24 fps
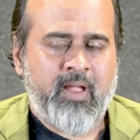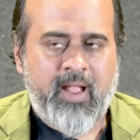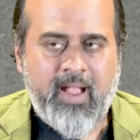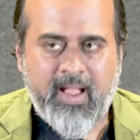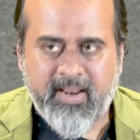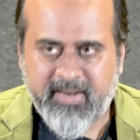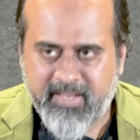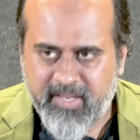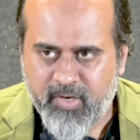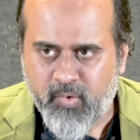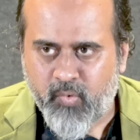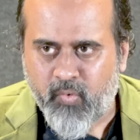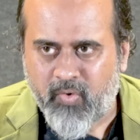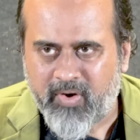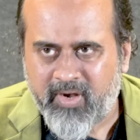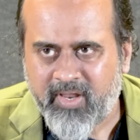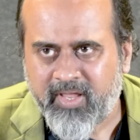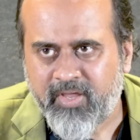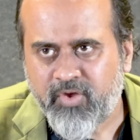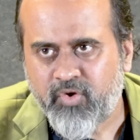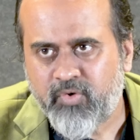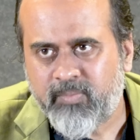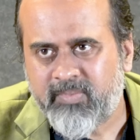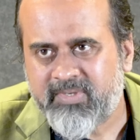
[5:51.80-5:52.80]
And equally,
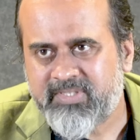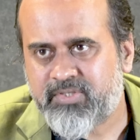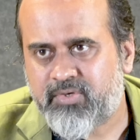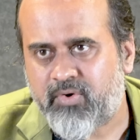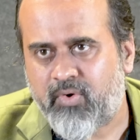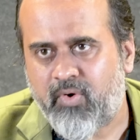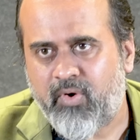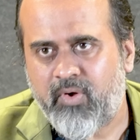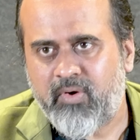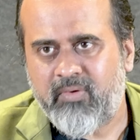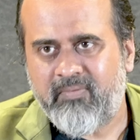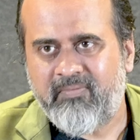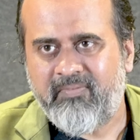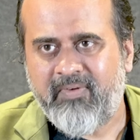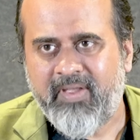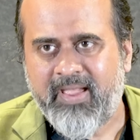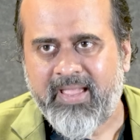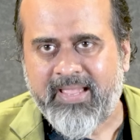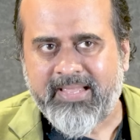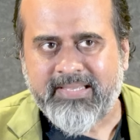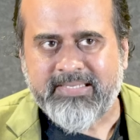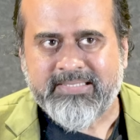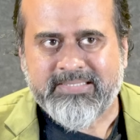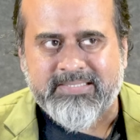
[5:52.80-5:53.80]
you must
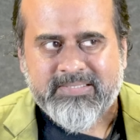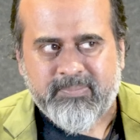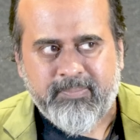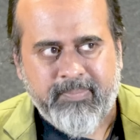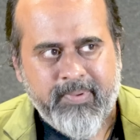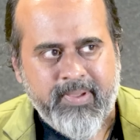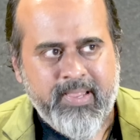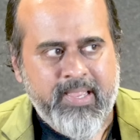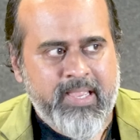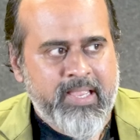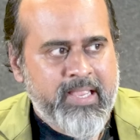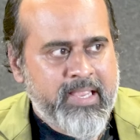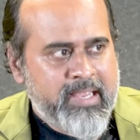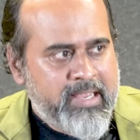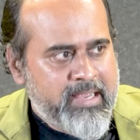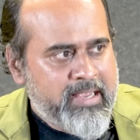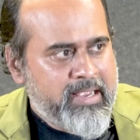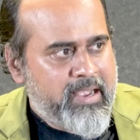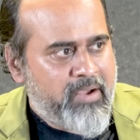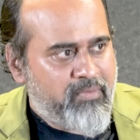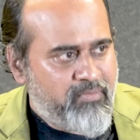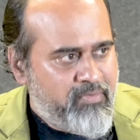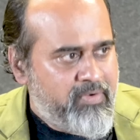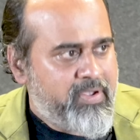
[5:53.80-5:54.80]
always be
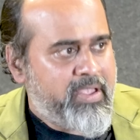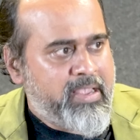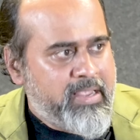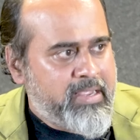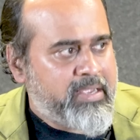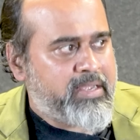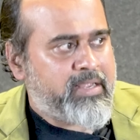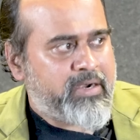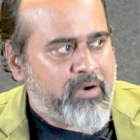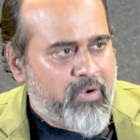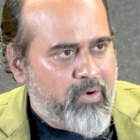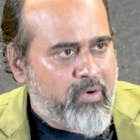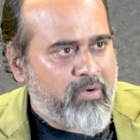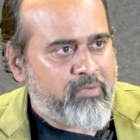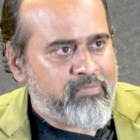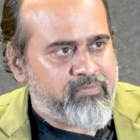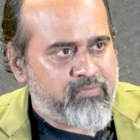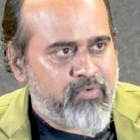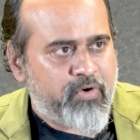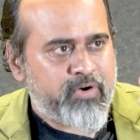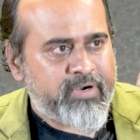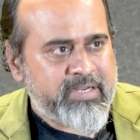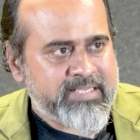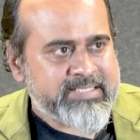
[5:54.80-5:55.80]
aware of
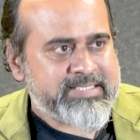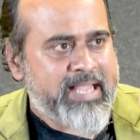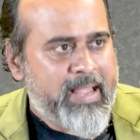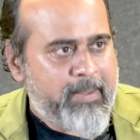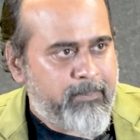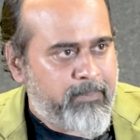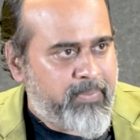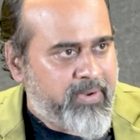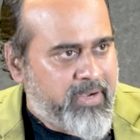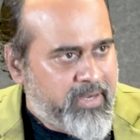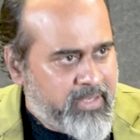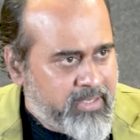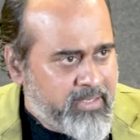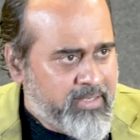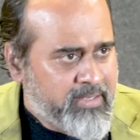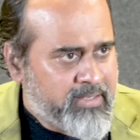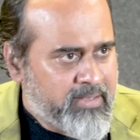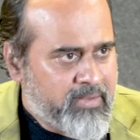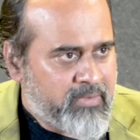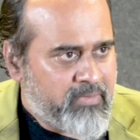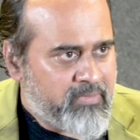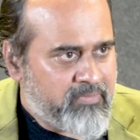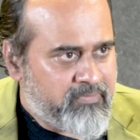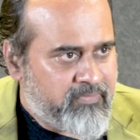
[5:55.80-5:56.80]
what is happening
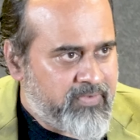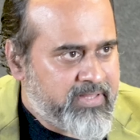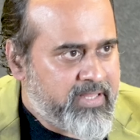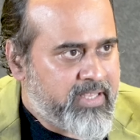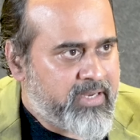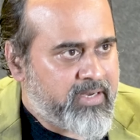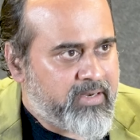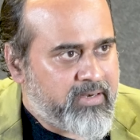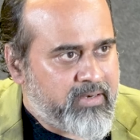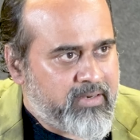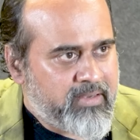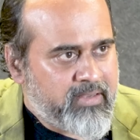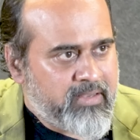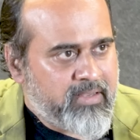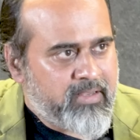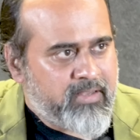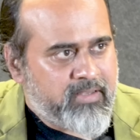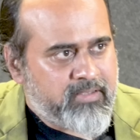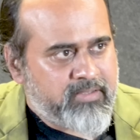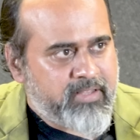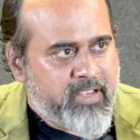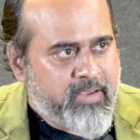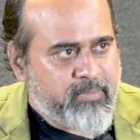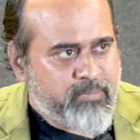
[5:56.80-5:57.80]
within
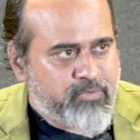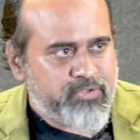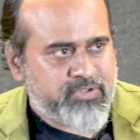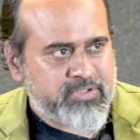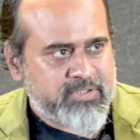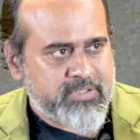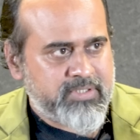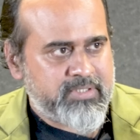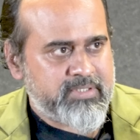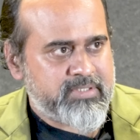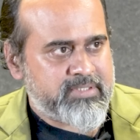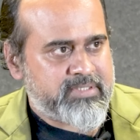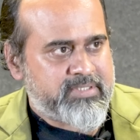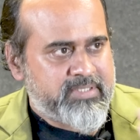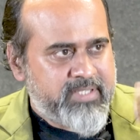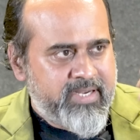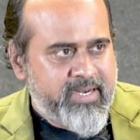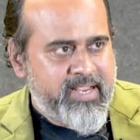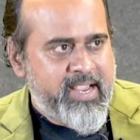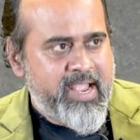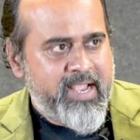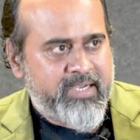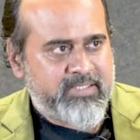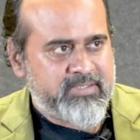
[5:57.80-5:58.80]
the emotions, the
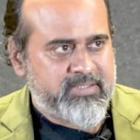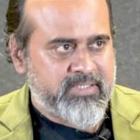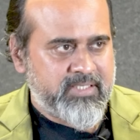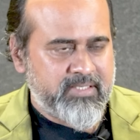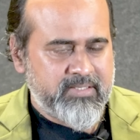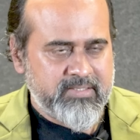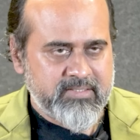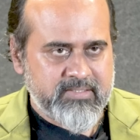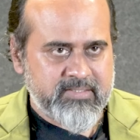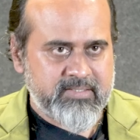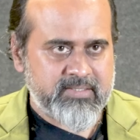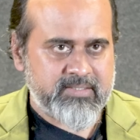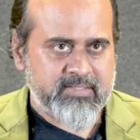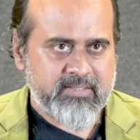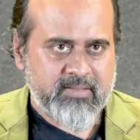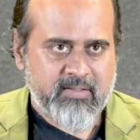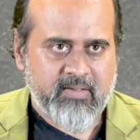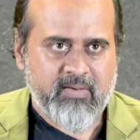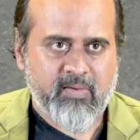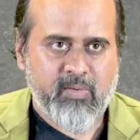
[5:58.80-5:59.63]
reactions.